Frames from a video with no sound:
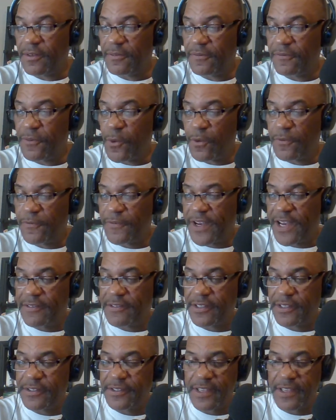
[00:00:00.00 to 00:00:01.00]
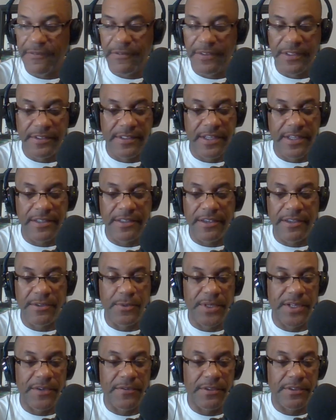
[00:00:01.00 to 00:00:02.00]
4, 5, 6, 7, 10 years,
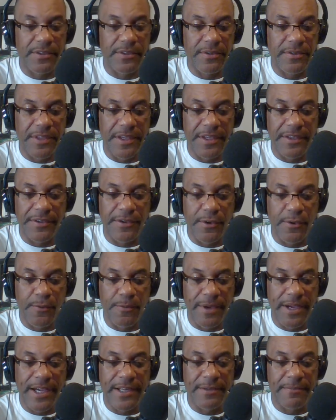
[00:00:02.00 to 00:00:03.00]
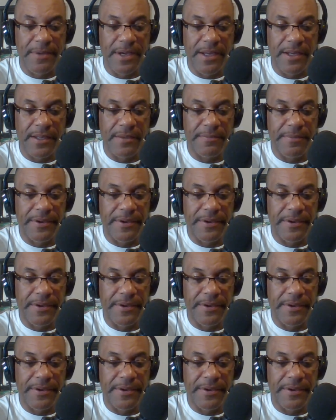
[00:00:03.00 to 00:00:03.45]
whatever you think in your own mind about it,